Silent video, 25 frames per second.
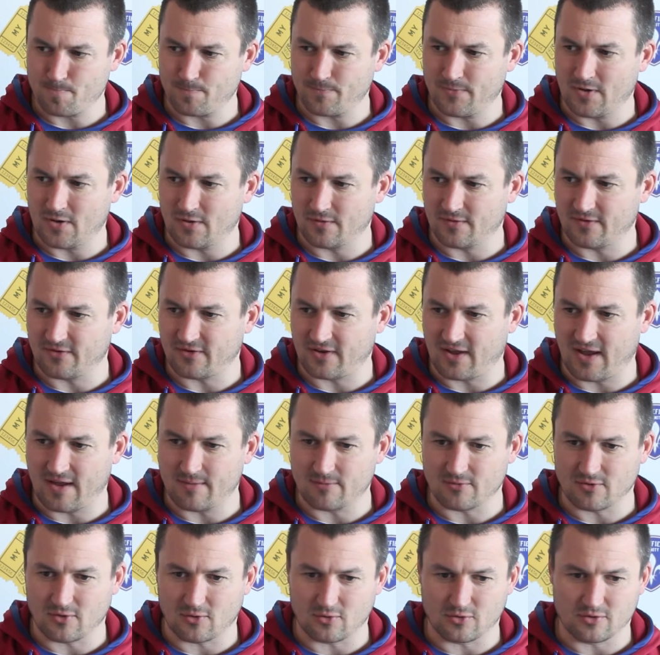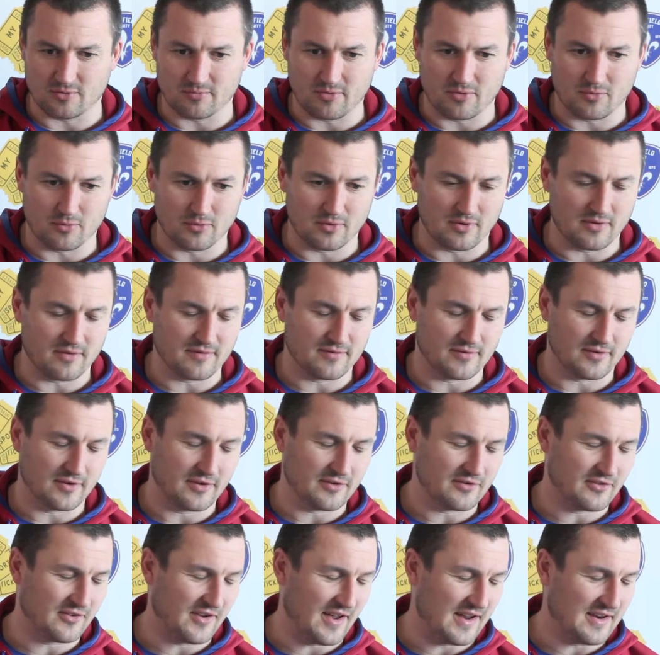this game's not going to be won in the
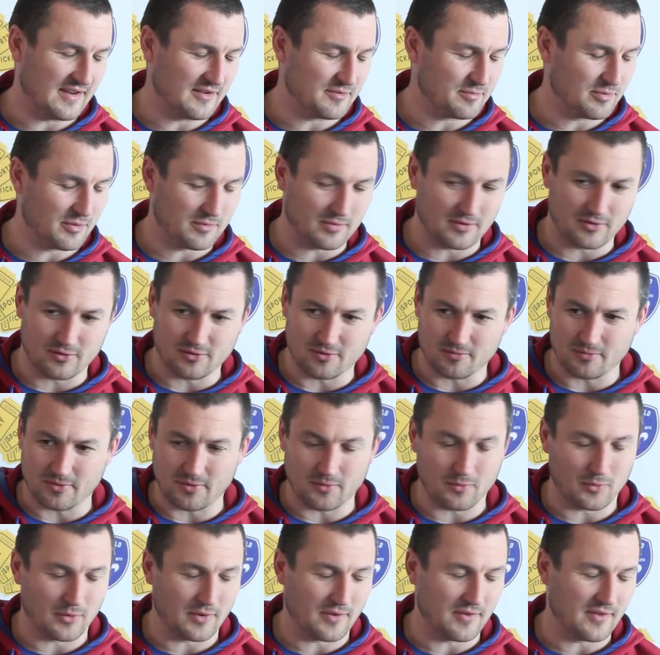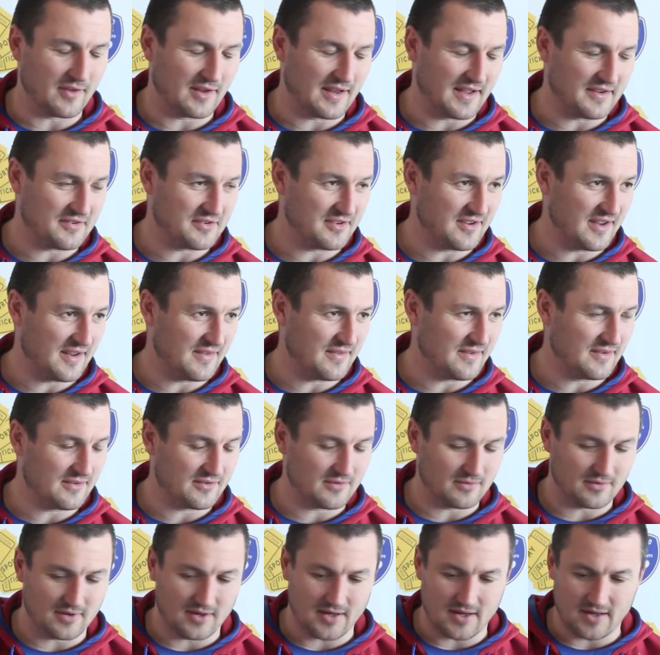first 10. It's probably going to be won in the last 10
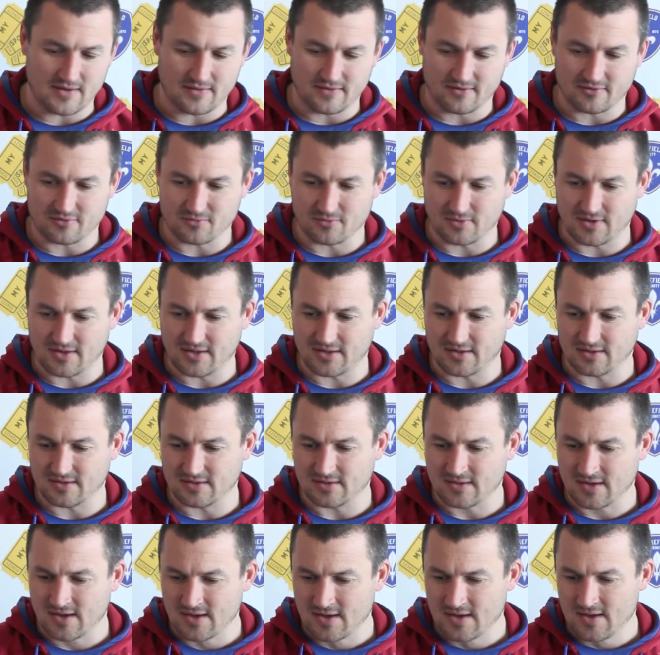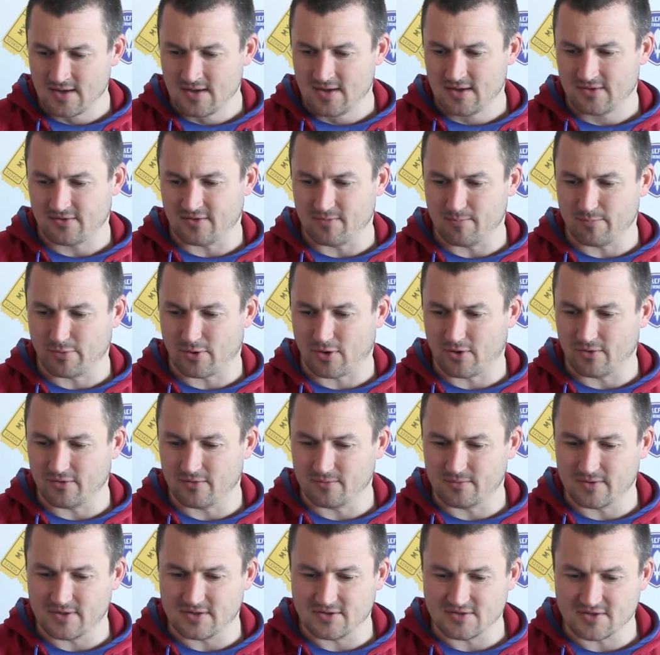this week, and it's important
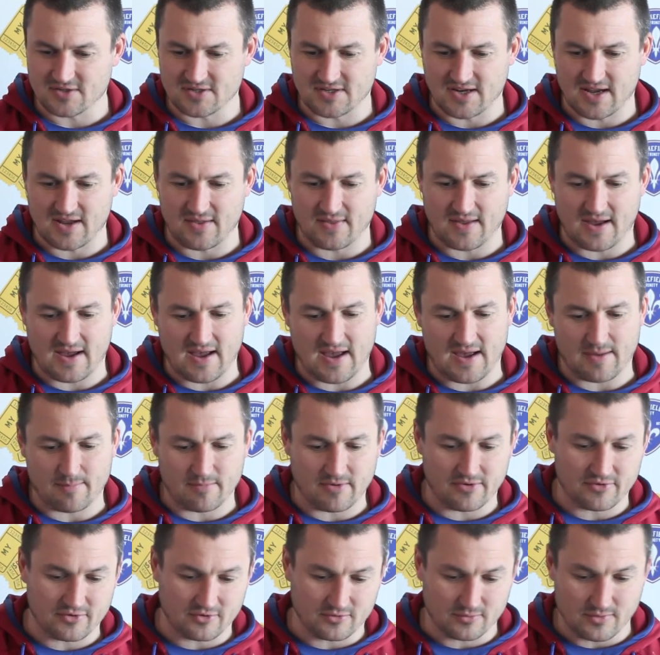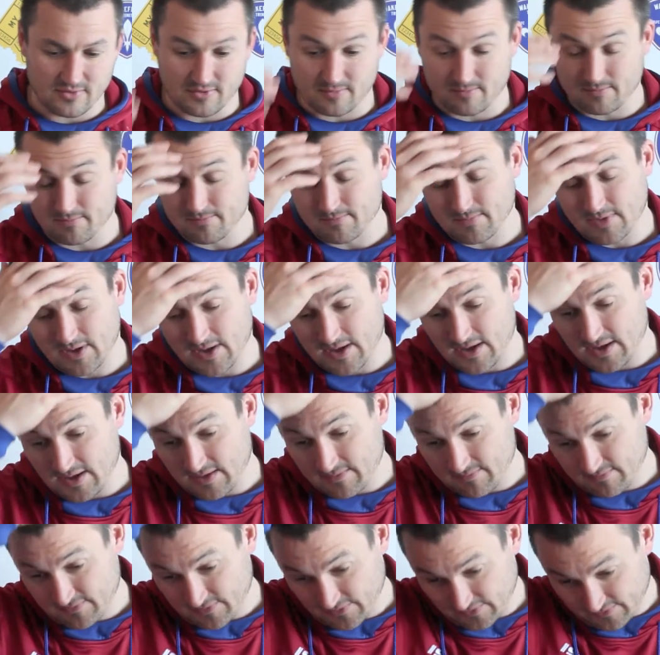that we just stay in that arm wrestle with them
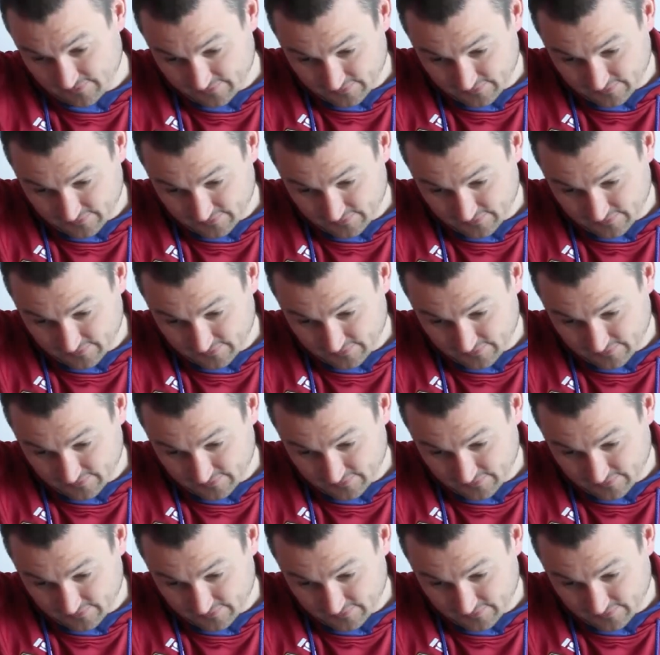for the